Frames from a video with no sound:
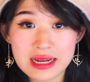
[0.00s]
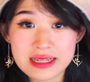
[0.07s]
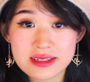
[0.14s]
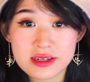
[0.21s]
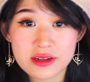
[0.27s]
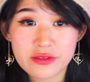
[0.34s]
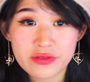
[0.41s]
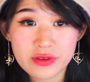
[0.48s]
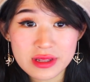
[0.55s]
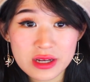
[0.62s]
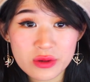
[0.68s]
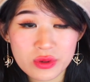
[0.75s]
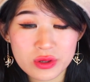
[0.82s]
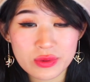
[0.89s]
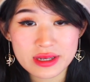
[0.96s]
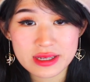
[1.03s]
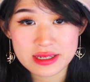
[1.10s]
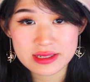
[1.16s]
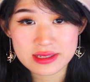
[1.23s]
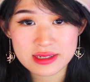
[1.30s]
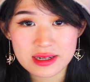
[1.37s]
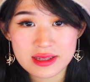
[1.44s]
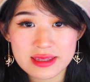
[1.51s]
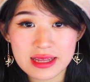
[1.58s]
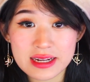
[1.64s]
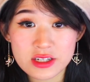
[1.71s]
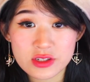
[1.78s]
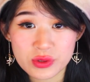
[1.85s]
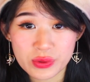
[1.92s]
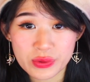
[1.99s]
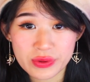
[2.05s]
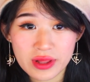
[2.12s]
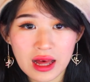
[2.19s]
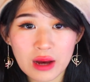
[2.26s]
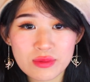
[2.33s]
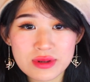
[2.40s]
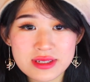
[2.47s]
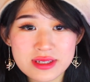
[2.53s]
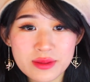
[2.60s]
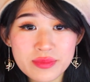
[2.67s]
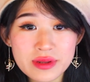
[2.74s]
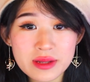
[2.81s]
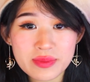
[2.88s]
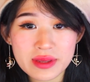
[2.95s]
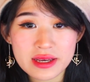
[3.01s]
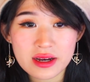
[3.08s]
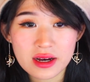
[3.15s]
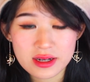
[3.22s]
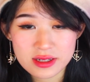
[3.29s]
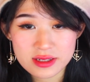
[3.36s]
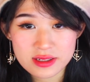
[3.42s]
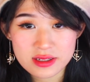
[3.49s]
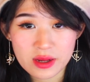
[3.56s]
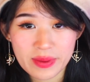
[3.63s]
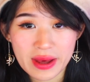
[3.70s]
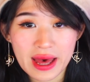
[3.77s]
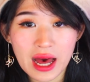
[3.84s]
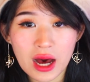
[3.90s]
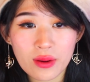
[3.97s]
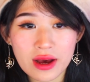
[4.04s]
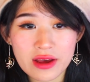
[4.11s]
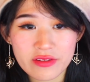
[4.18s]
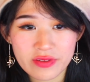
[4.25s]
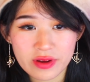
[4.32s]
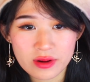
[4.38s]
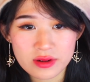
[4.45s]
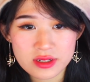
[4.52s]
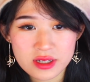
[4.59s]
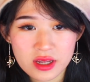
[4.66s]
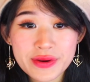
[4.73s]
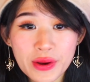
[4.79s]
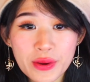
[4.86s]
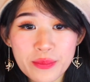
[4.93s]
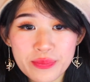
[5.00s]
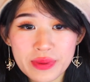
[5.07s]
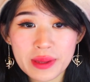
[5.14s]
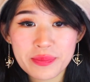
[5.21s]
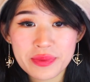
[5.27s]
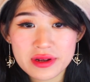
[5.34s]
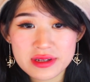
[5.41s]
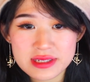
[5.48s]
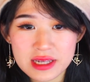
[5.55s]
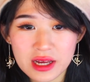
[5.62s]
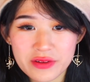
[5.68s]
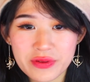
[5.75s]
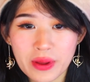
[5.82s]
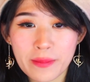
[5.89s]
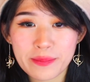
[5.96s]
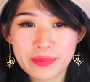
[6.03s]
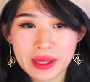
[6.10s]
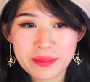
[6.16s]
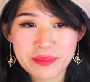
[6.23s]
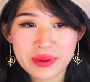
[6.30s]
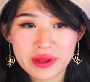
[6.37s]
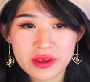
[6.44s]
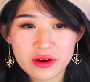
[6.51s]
I didn't feel it when we kissed, that is all. I was simply being honest about how I felt. Go beep yourself, beep.